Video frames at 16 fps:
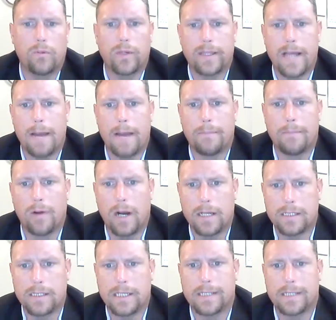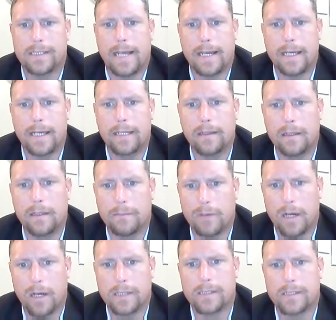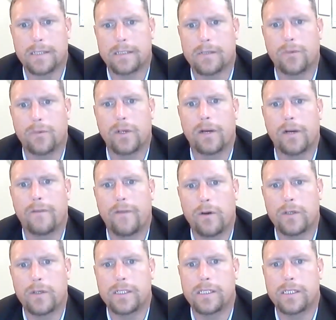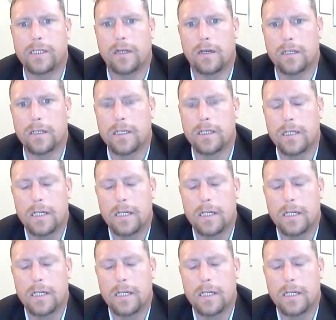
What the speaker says: with that process, that healing process that we are focusing on.